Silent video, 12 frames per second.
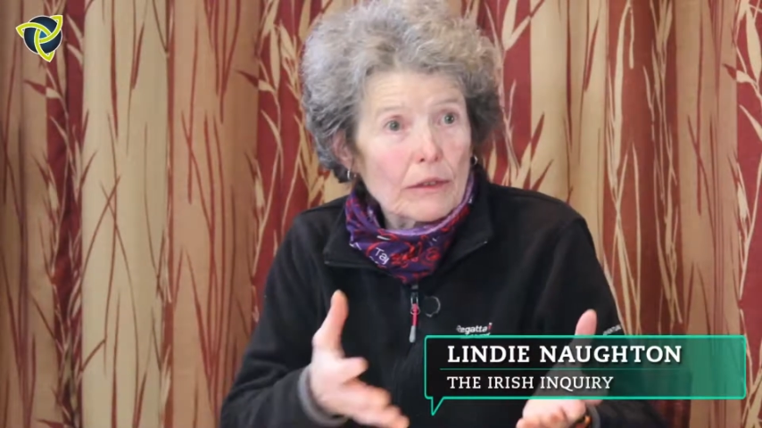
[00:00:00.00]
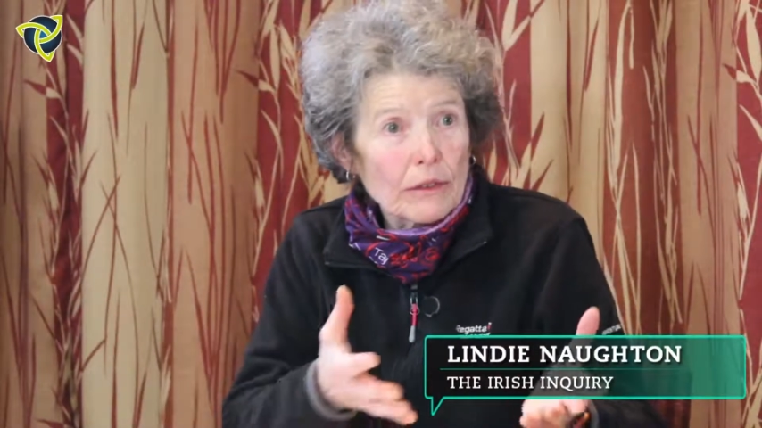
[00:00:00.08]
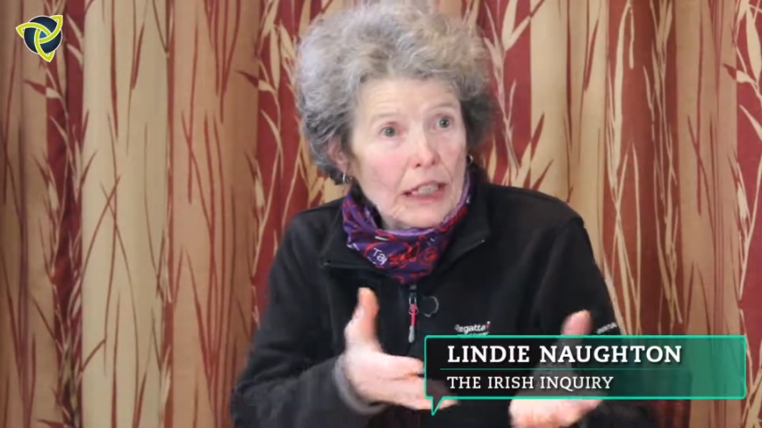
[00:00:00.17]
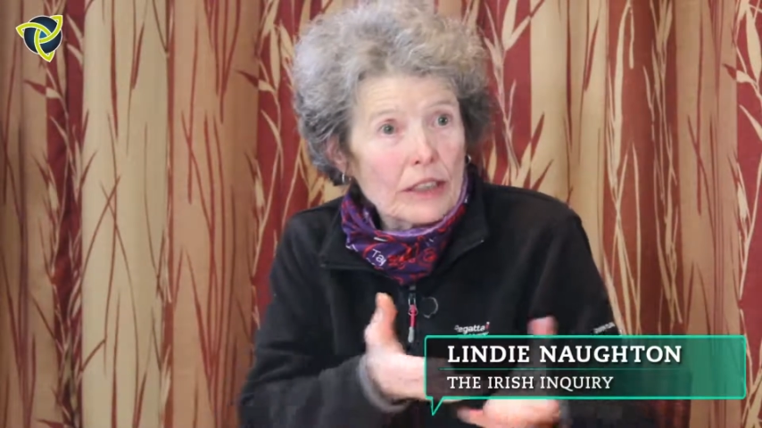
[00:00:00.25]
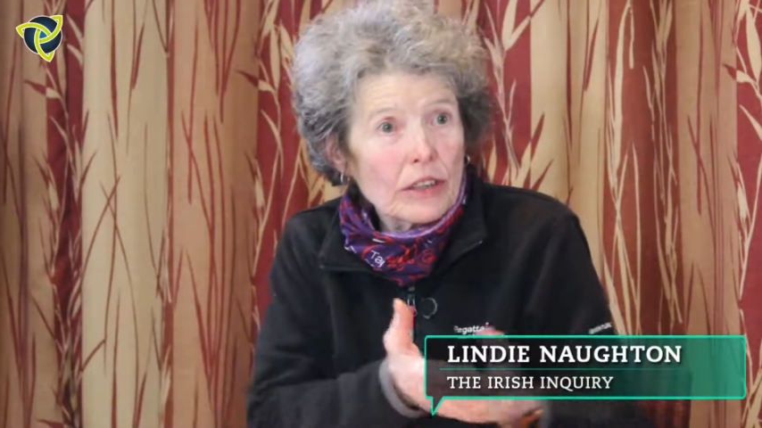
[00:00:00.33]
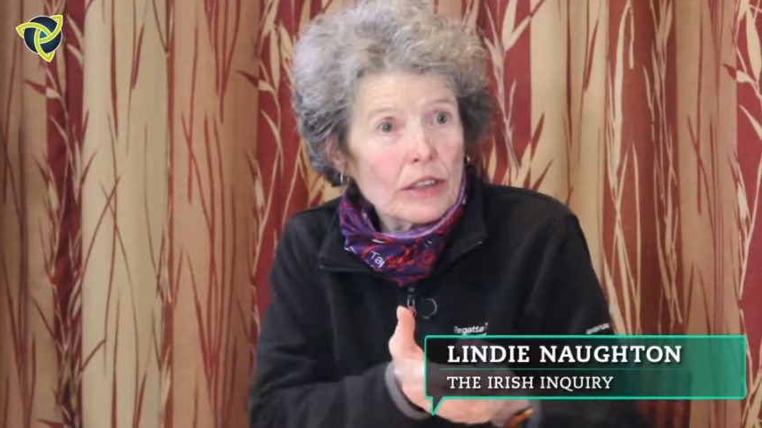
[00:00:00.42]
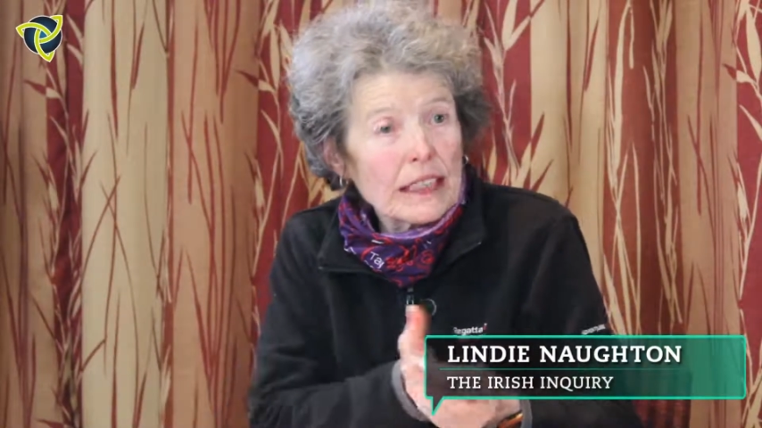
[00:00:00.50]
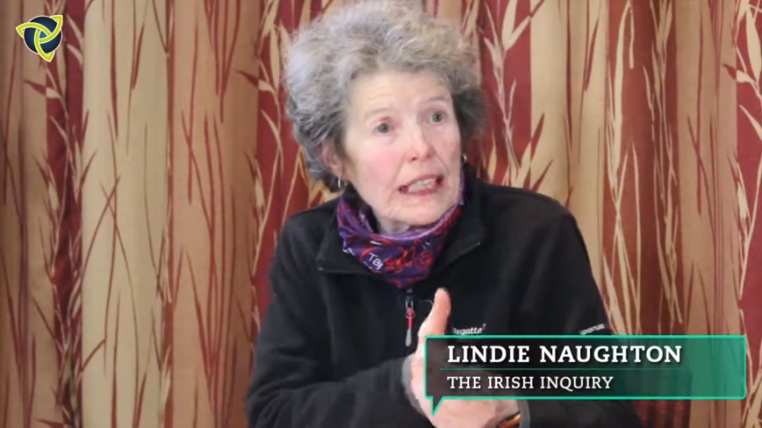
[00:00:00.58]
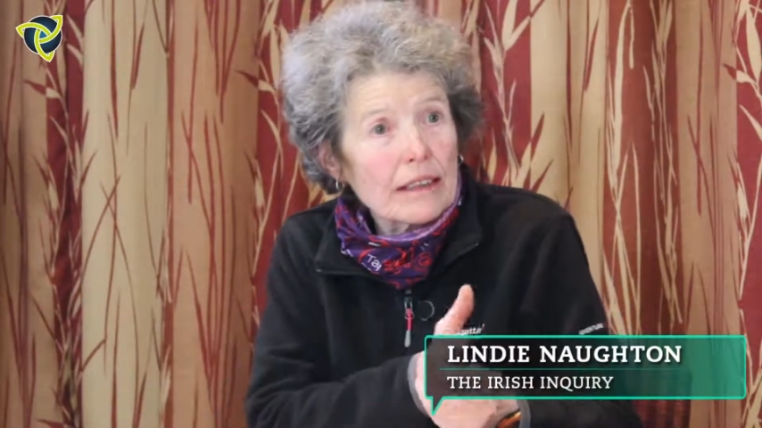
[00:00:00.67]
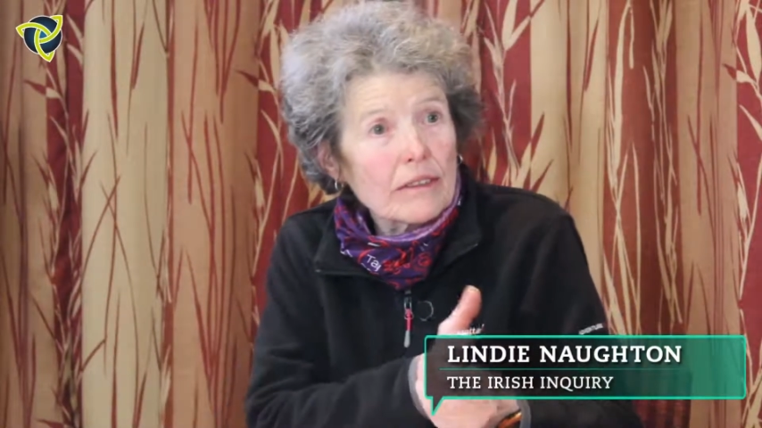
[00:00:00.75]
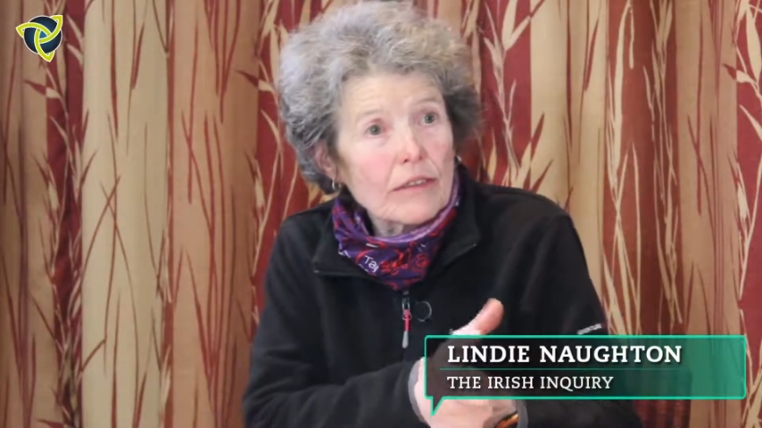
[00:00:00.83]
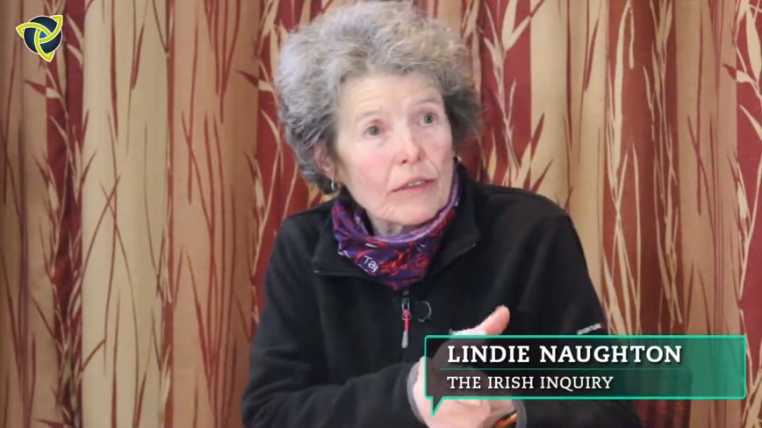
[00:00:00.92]
as you're
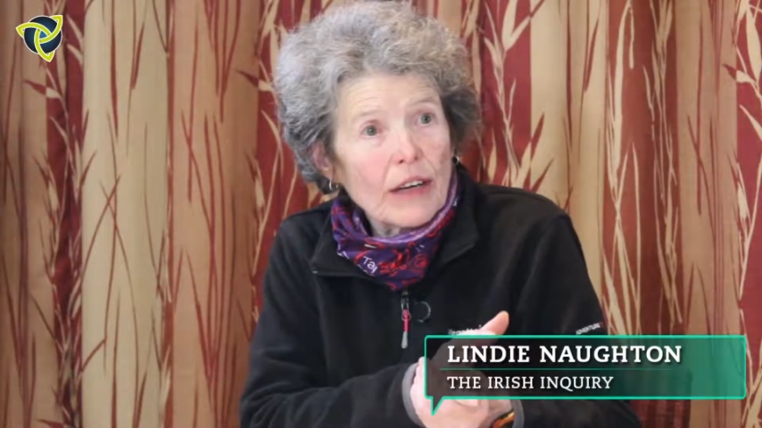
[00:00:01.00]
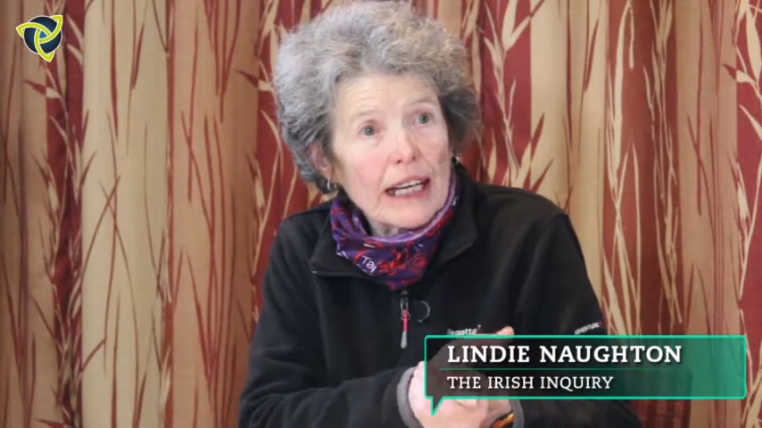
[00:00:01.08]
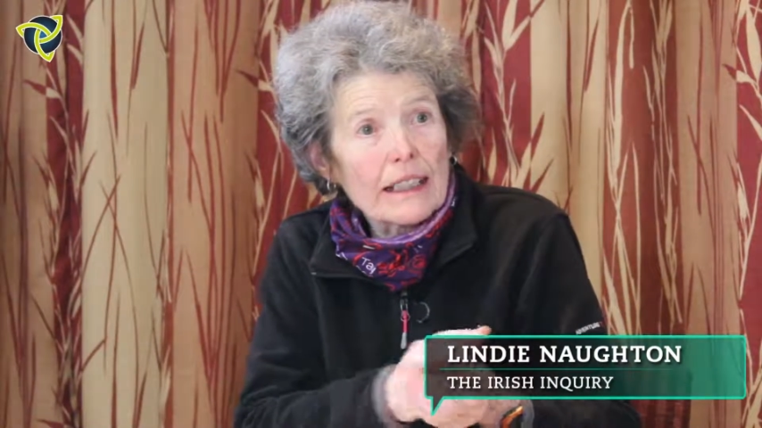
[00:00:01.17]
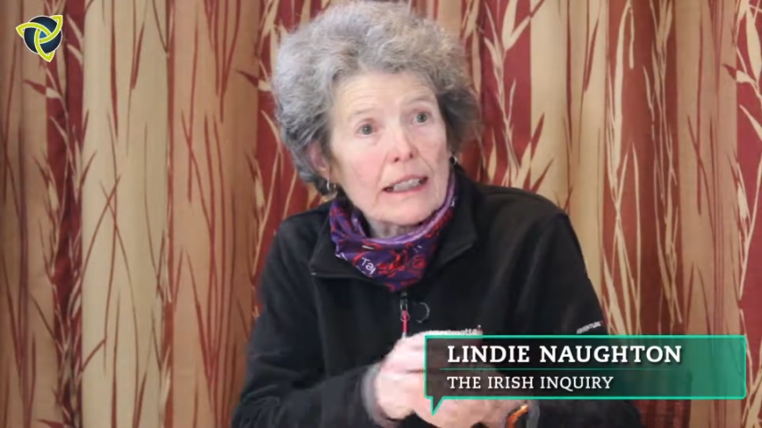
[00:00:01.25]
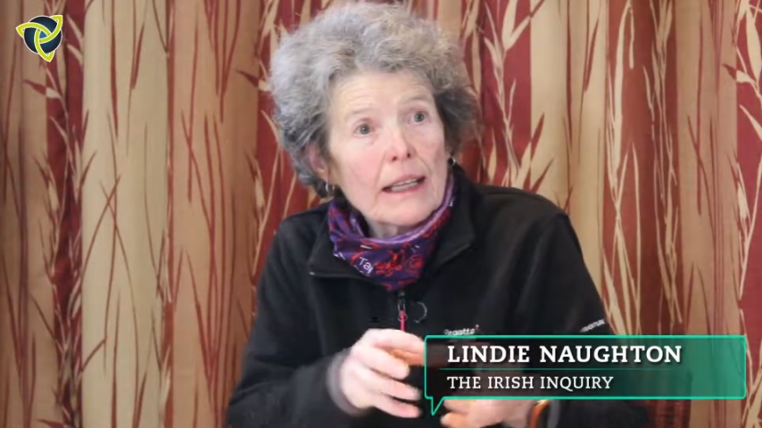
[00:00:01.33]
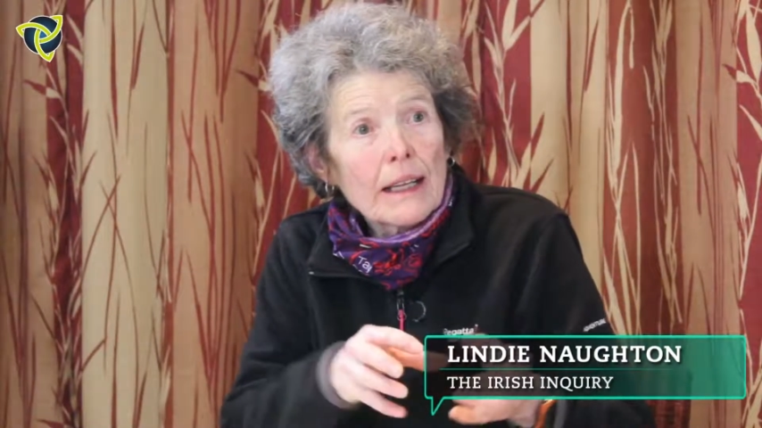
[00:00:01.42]
saying, Frank,